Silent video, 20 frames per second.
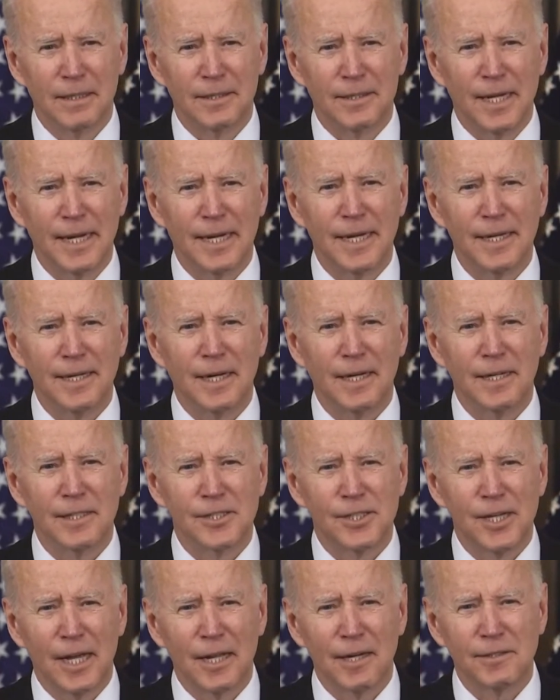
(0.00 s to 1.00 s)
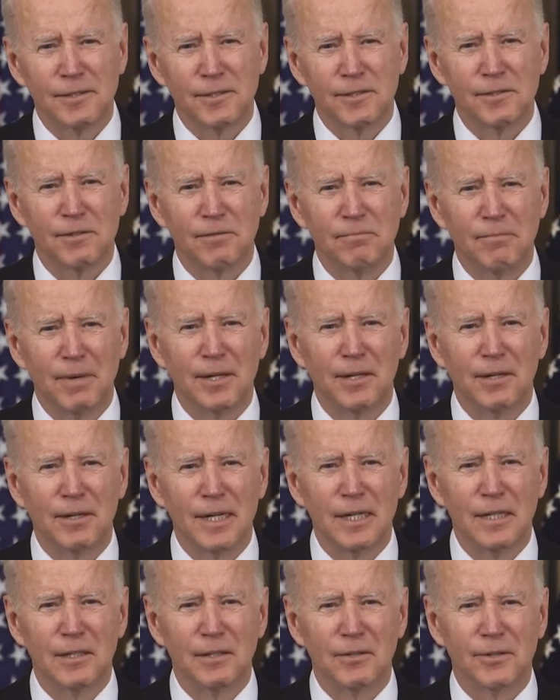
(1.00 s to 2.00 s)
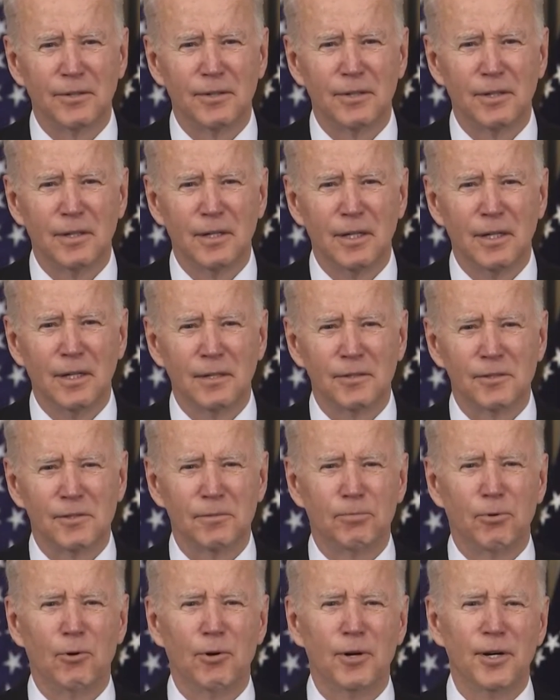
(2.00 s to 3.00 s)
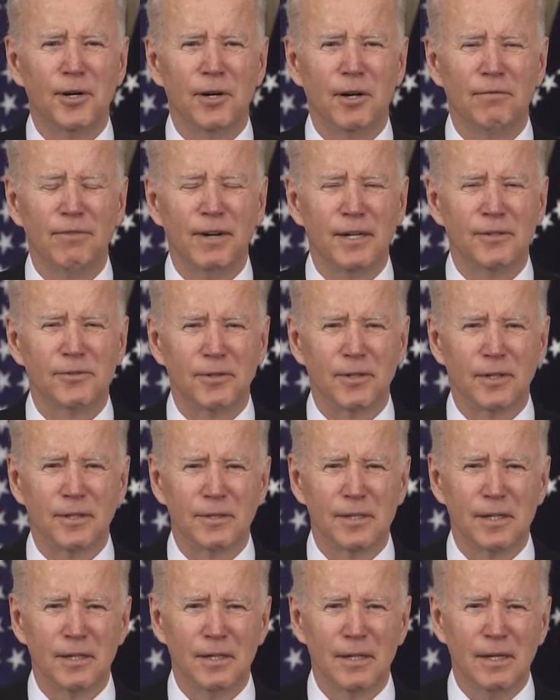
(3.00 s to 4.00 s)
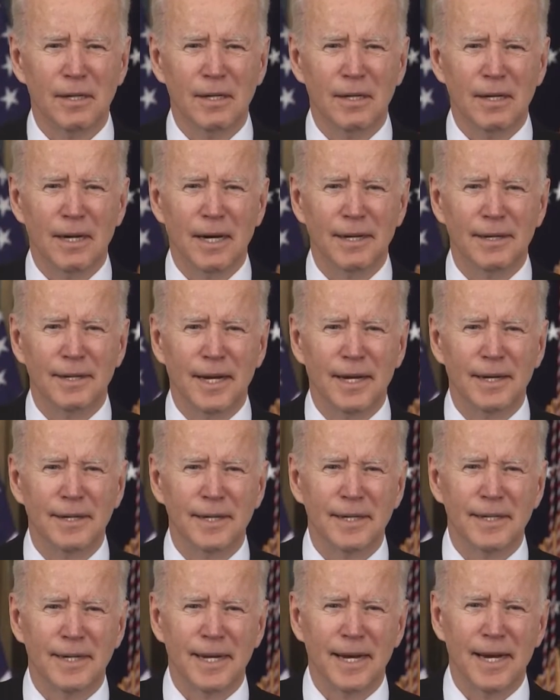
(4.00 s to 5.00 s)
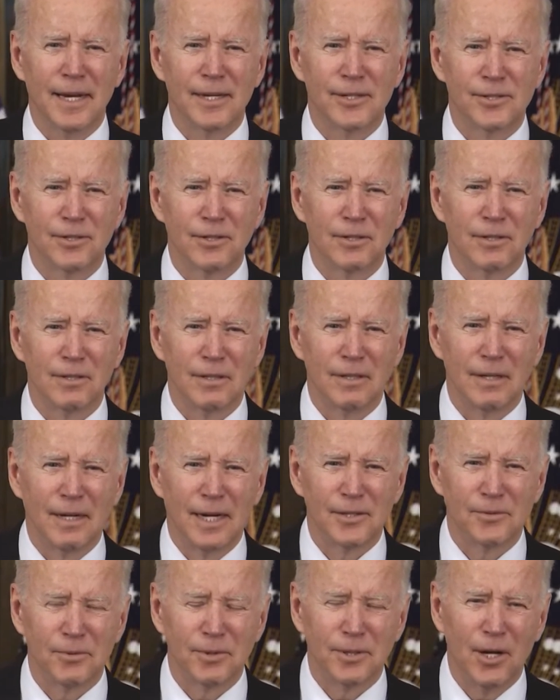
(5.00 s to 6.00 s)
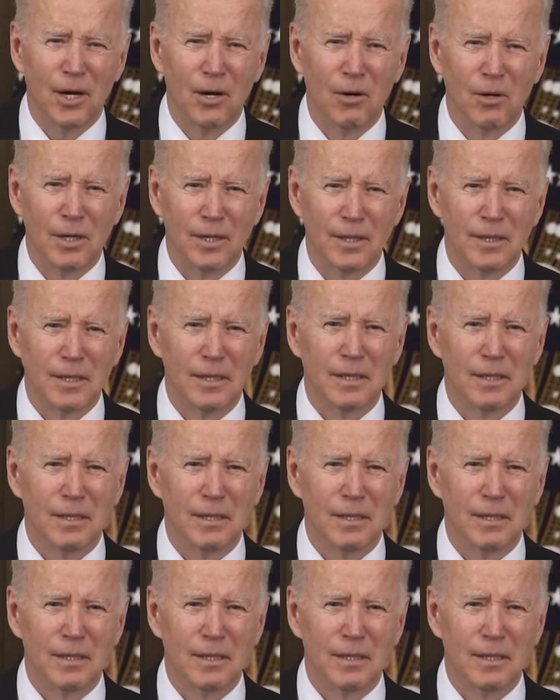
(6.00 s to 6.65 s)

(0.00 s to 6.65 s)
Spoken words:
taking on challenges of mental health, supporting our veterans, and ending cancer as we know it.